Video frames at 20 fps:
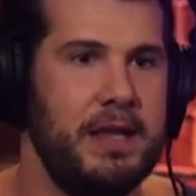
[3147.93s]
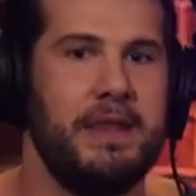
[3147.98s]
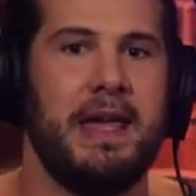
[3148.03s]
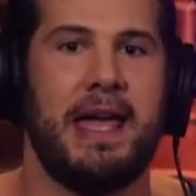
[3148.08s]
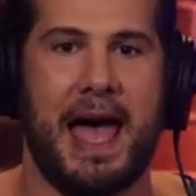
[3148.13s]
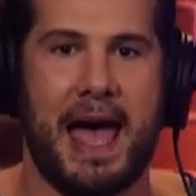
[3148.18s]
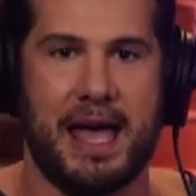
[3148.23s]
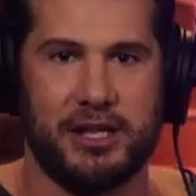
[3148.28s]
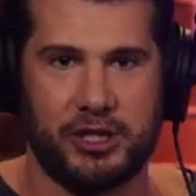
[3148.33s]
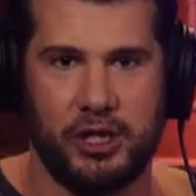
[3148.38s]

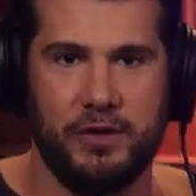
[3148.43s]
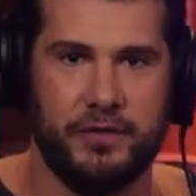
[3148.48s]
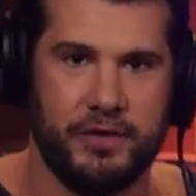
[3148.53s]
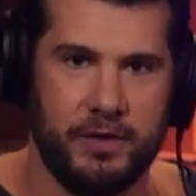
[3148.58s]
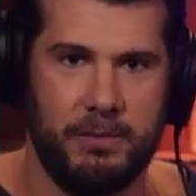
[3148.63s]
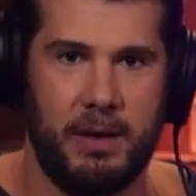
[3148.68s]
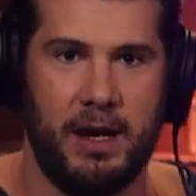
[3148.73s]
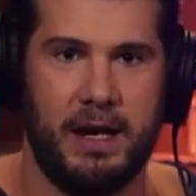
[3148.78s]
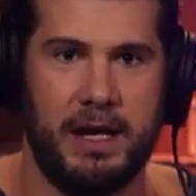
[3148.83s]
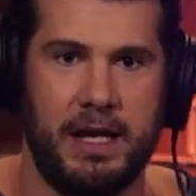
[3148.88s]
They ask you
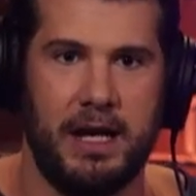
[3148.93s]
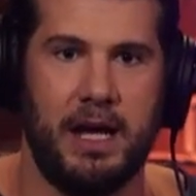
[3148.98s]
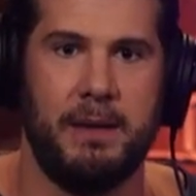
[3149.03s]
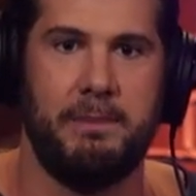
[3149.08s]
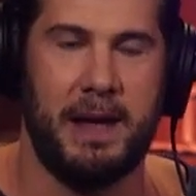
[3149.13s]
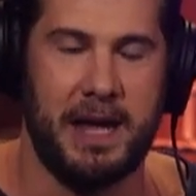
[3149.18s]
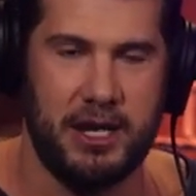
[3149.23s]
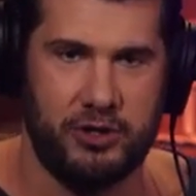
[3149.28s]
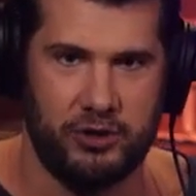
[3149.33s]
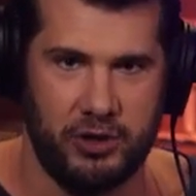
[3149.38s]
for money
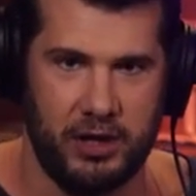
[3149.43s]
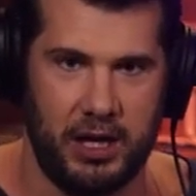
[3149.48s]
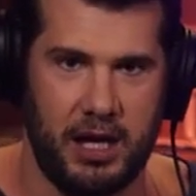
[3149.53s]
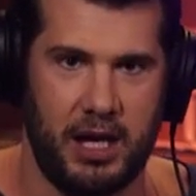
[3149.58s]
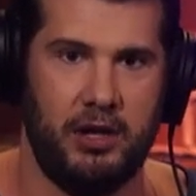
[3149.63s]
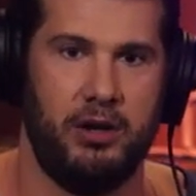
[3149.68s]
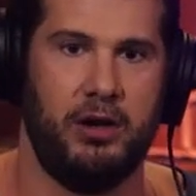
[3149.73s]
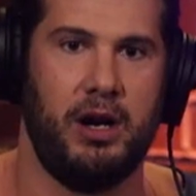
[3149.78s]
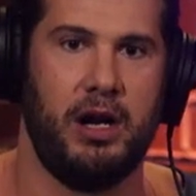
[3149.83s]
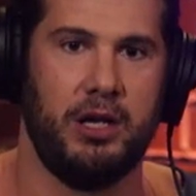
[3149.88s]
on
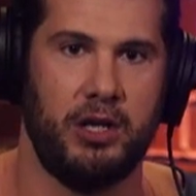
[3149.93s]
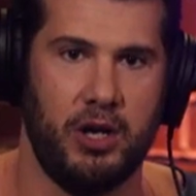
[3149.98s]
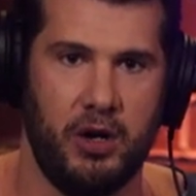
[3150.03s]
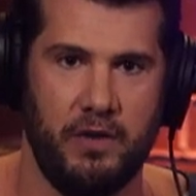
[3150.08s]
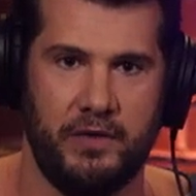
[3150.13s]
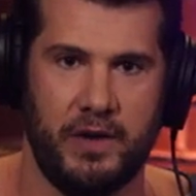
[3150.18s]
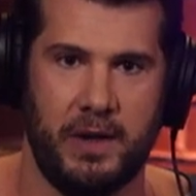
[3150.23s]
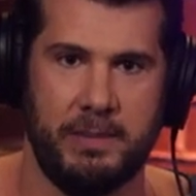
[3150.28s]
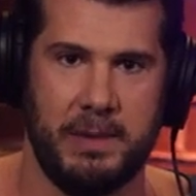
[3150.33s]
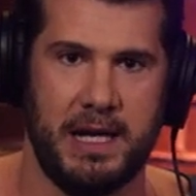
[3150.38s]
Patreon or on a
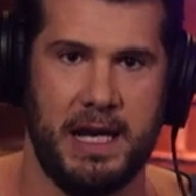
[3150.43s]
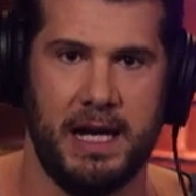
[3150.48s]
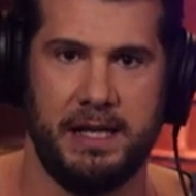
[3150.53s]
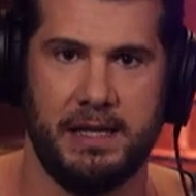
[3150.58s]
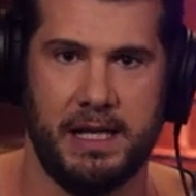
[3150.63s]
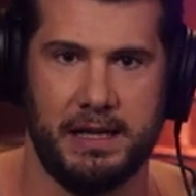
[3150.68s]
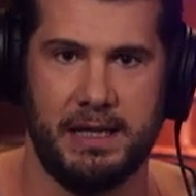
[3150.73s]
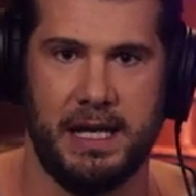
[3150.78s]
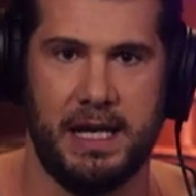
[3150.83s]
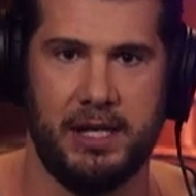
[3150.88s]
GoFundMe,
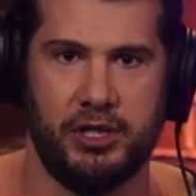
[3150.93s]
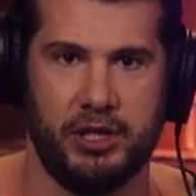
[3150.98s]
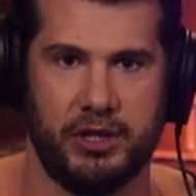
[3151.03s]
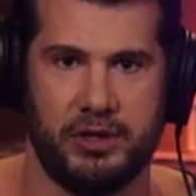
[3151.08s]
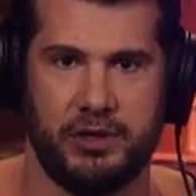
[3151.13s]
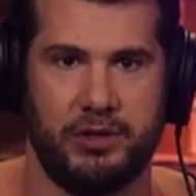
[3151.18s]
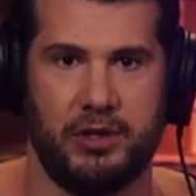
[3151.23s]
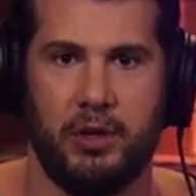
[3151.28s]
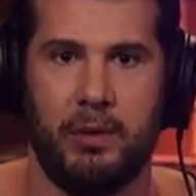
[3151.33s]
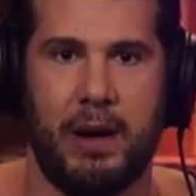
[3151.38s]
and then they
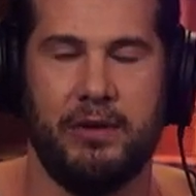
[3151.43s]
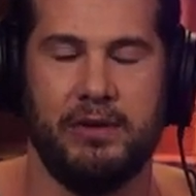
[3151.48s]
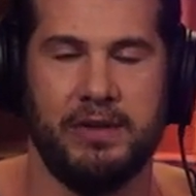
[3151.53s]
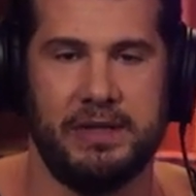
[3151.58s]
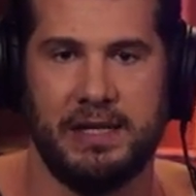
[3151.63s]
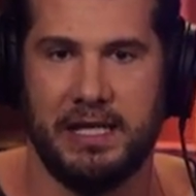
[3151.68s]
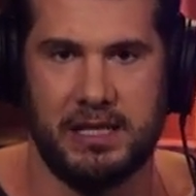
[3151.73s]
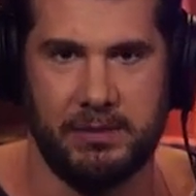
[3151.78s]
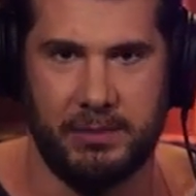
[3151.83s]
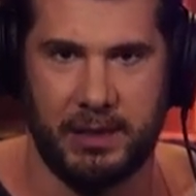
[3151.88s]
just go out and
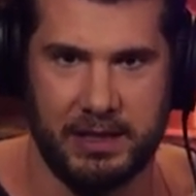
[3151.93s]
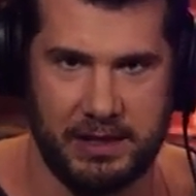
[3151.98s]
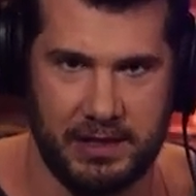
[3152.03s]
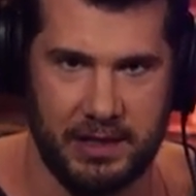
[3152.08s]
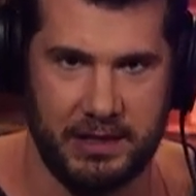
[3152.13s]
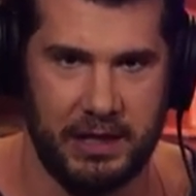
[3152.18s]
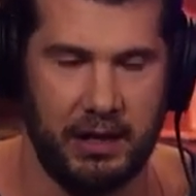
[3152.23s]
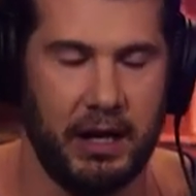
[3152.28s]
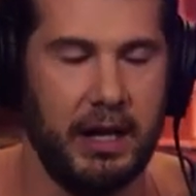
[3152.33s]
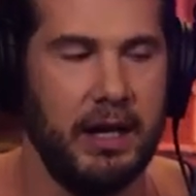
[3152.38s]
say something
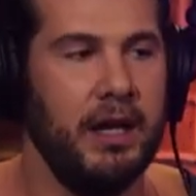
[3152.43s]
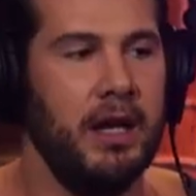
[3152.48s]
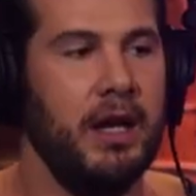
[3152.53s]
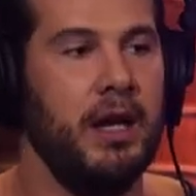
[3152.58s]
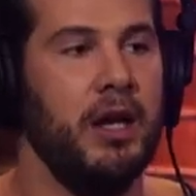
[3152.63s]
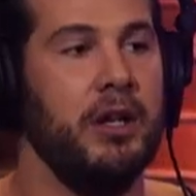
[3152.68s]
incendiary.